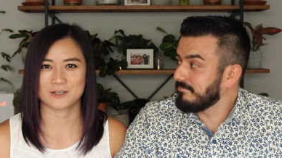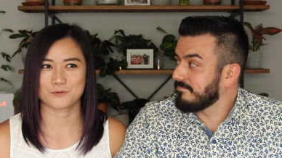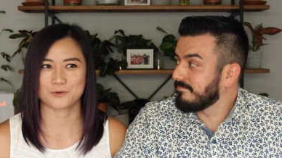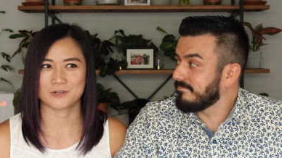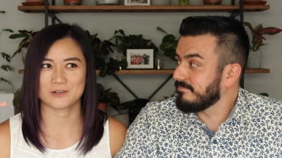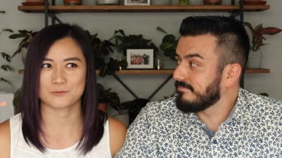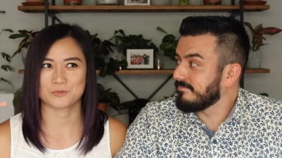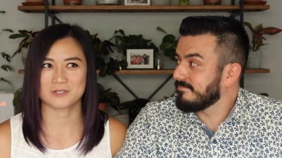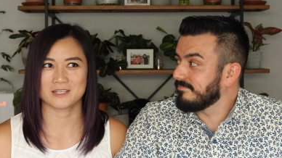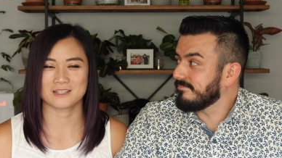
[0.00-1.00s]
Speaker 1: think we
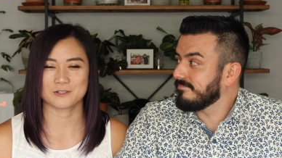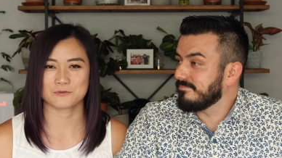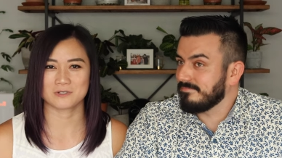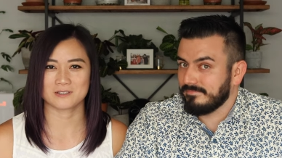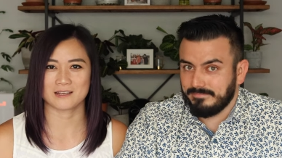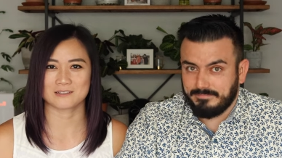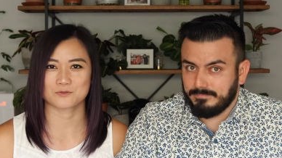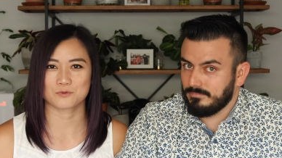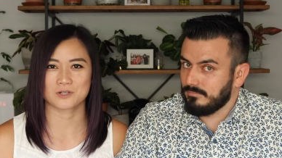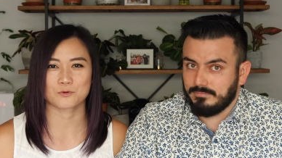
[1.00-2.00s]
completely
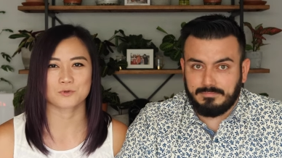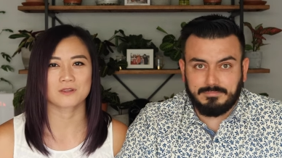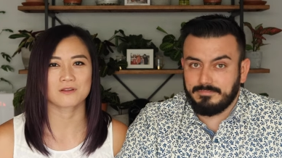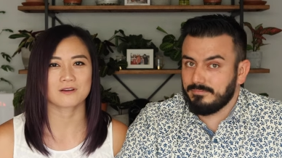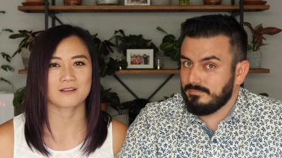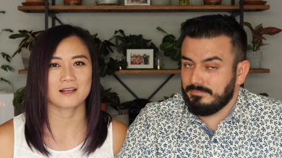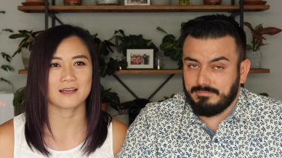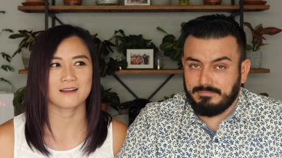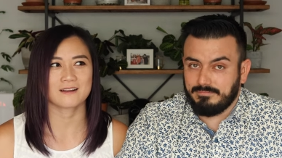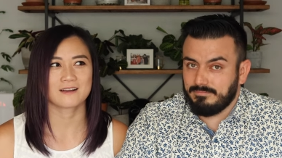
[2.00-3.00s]
realized what it would look
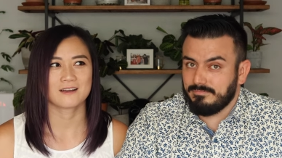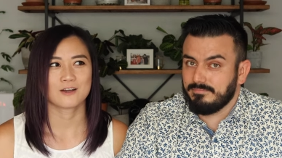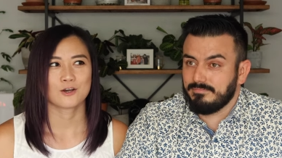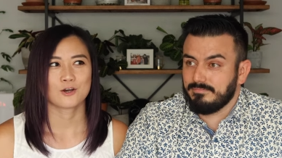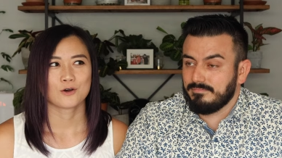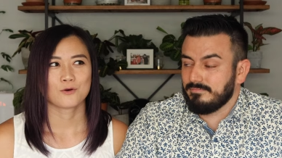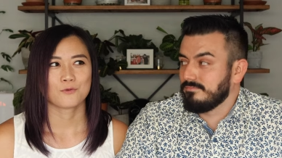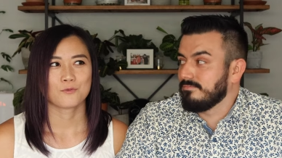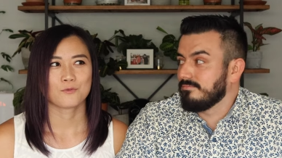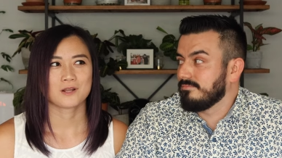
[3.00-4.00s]
like
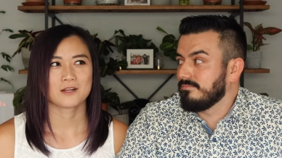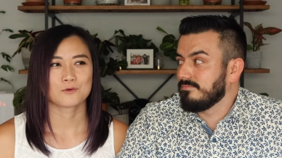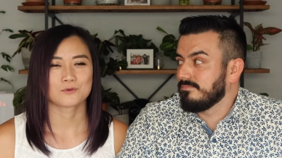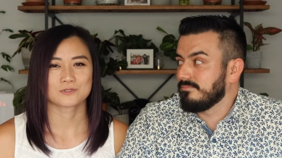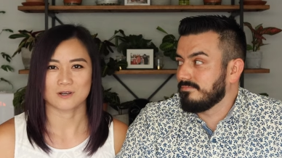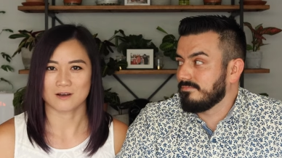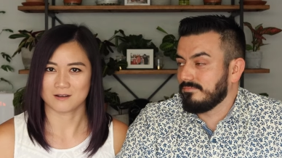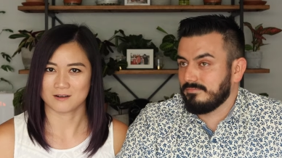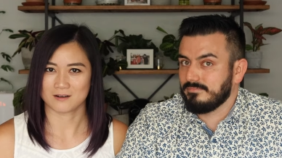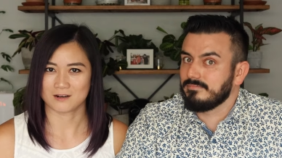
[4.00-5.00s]
when it was all
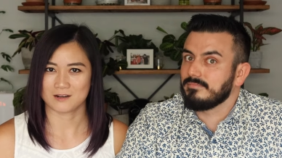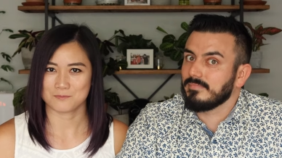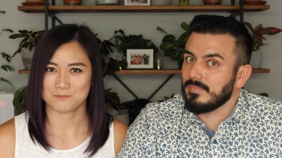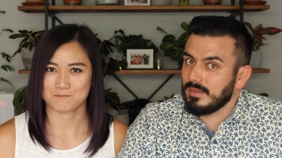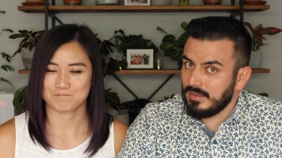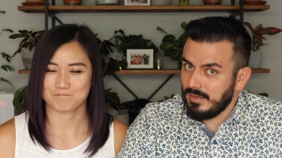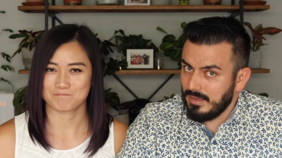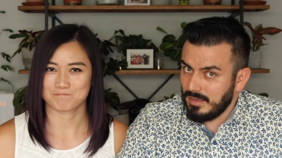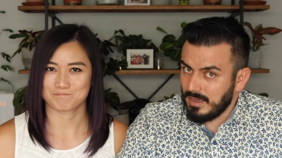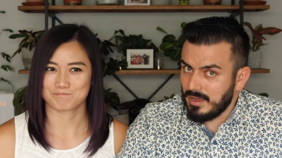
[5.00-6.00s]
hung up.
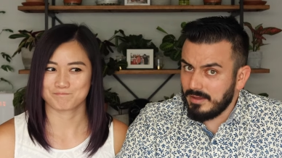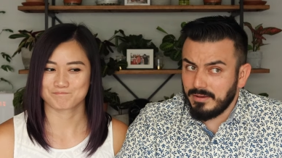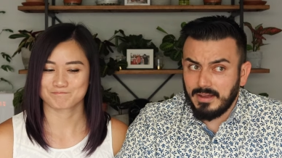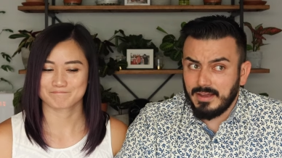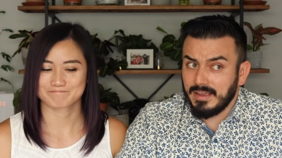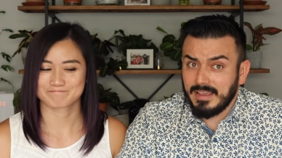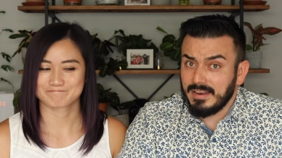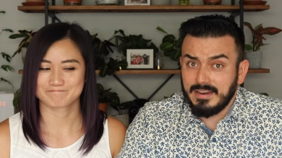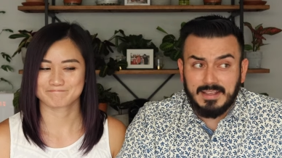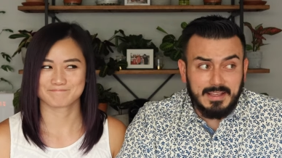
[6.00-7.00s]
Speaker 2: Yeah, uh,
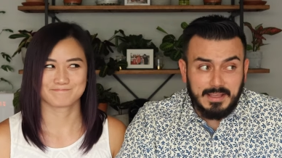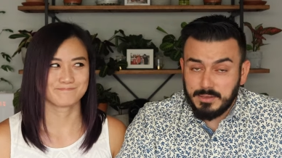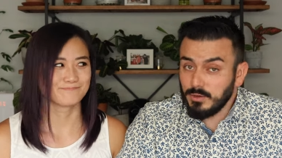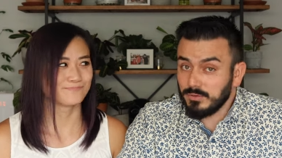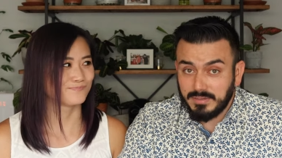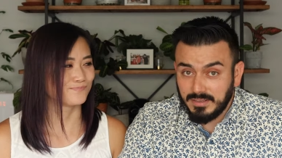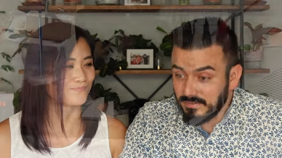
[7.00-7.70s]
again, and you'll see